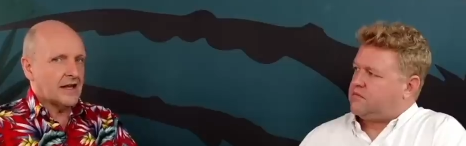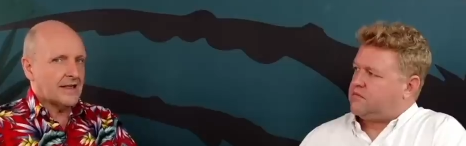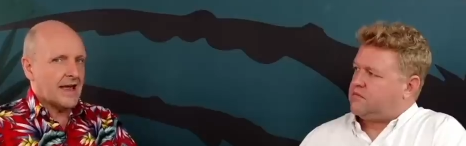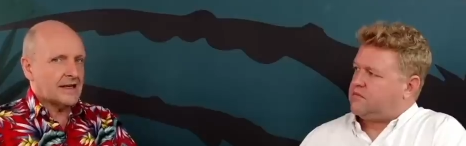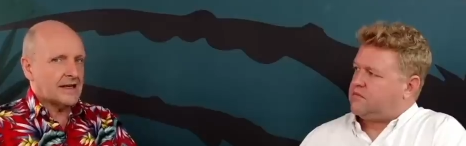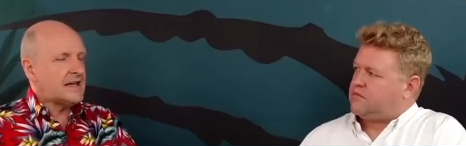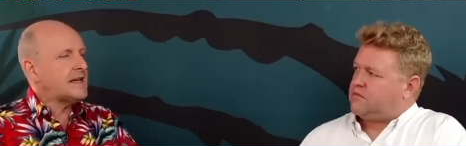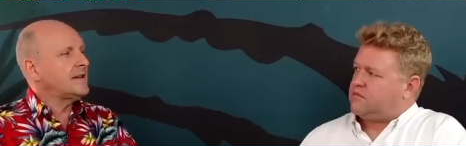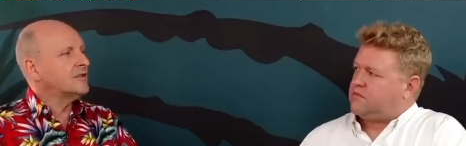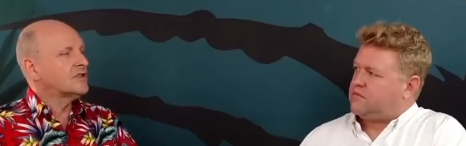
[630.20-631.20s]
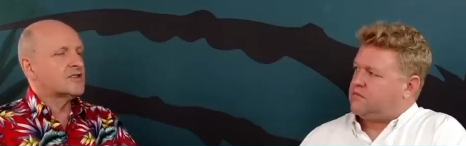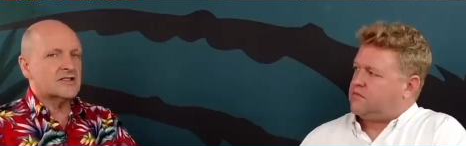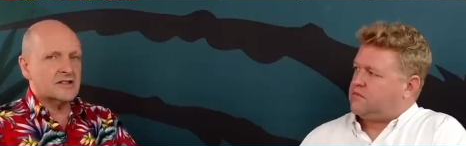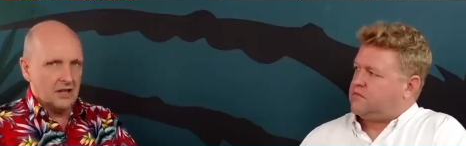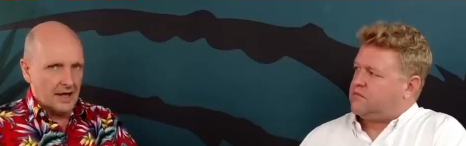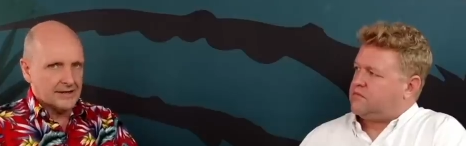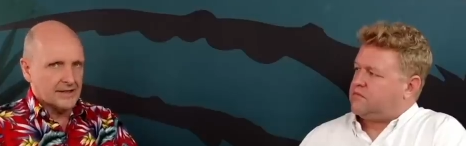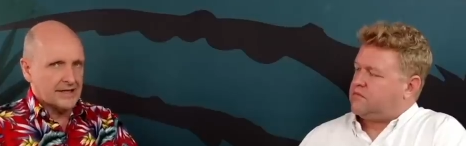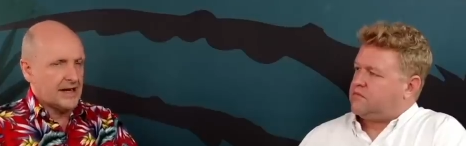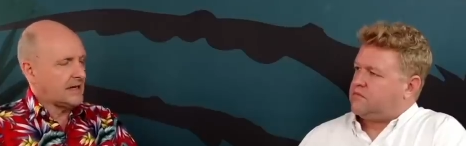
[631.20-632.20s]
Speaker 1: like that even
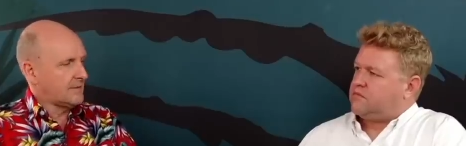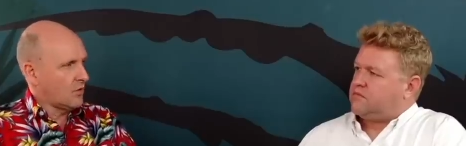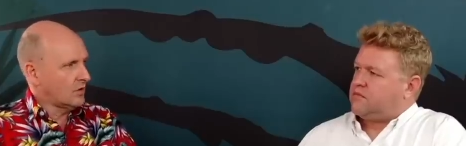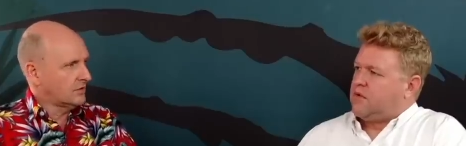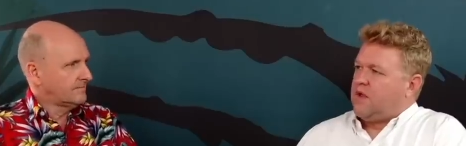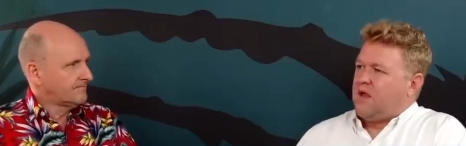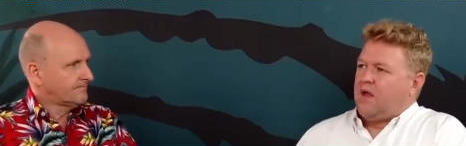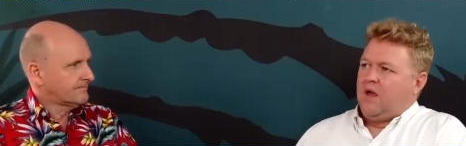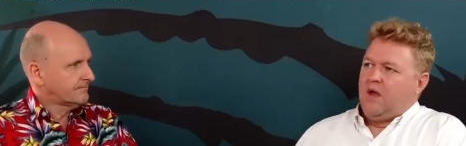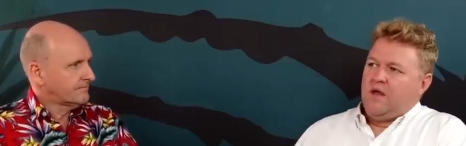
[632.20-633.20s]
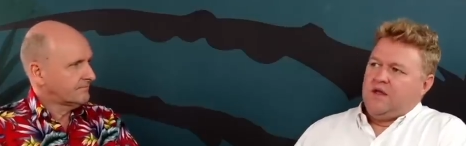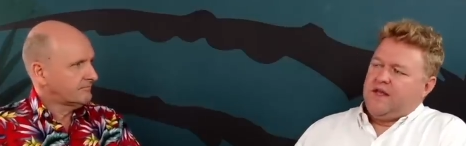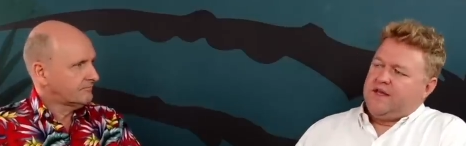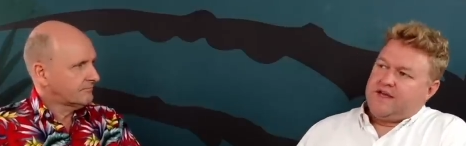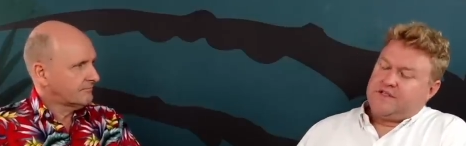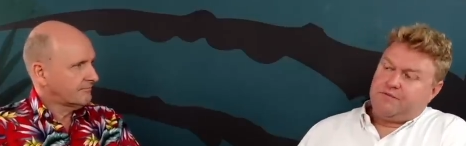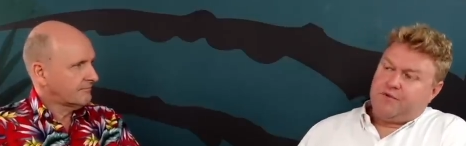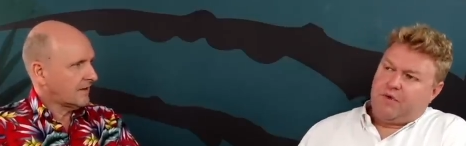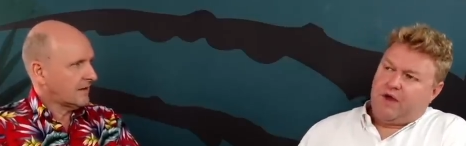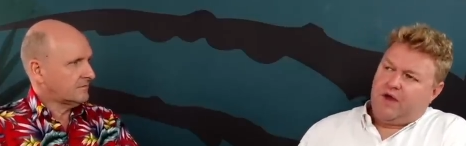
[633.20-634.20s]
slightly anymore. It
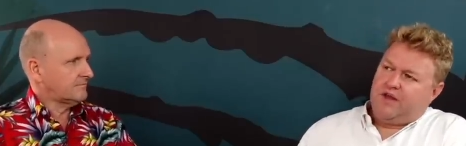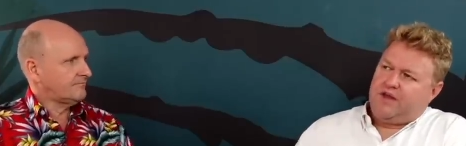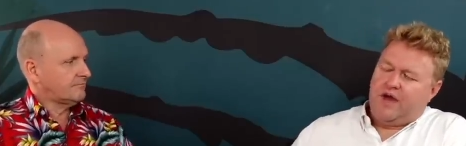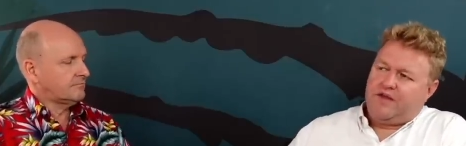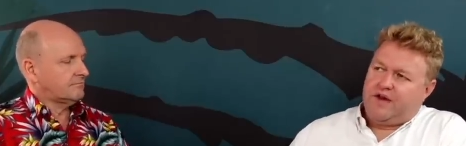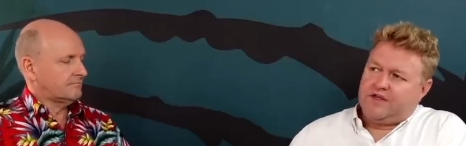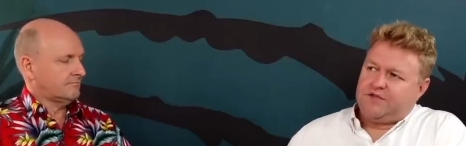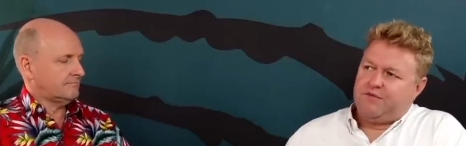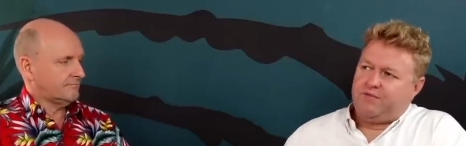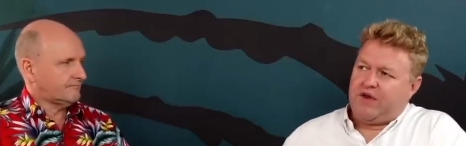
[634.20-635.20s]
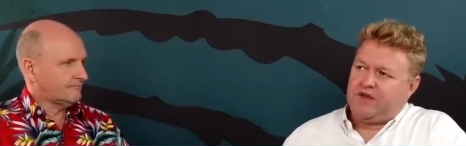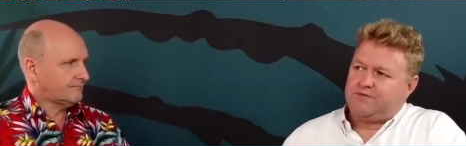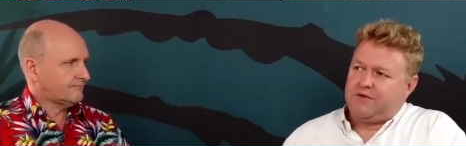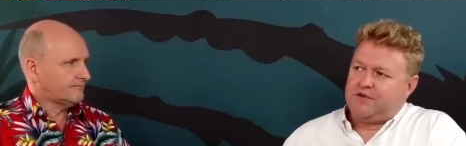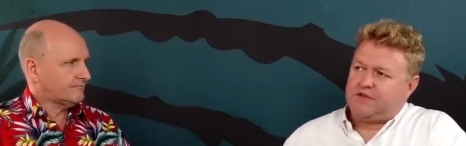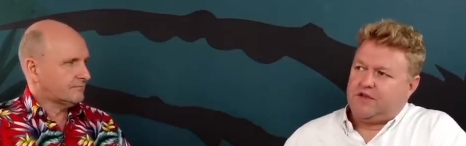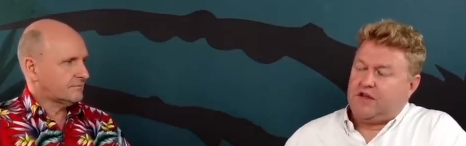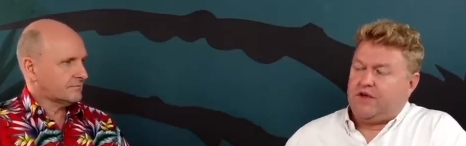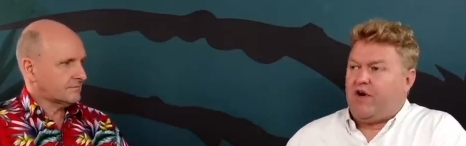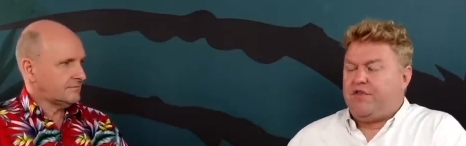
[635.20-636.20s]
hasn't been my it, yeah that
Speaker 2: hasn't been my experience
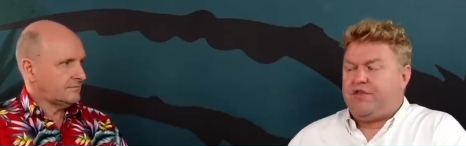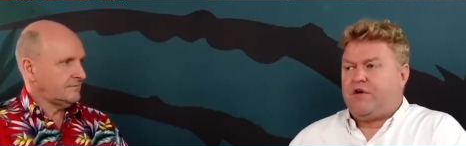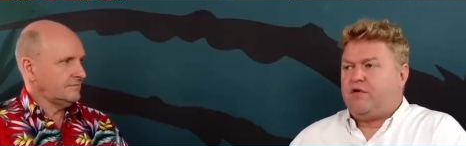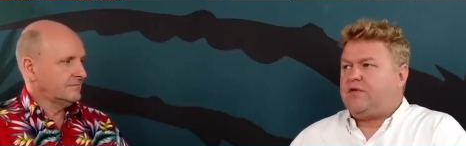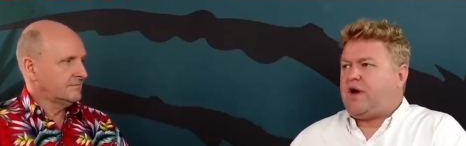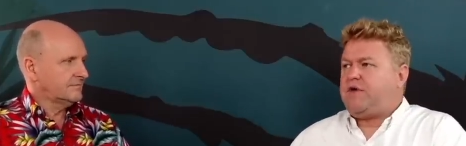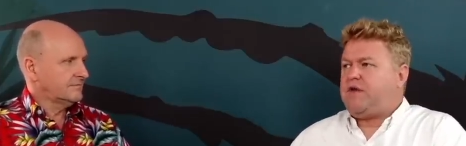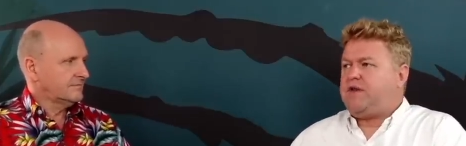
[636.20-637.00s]
on that level. Although, I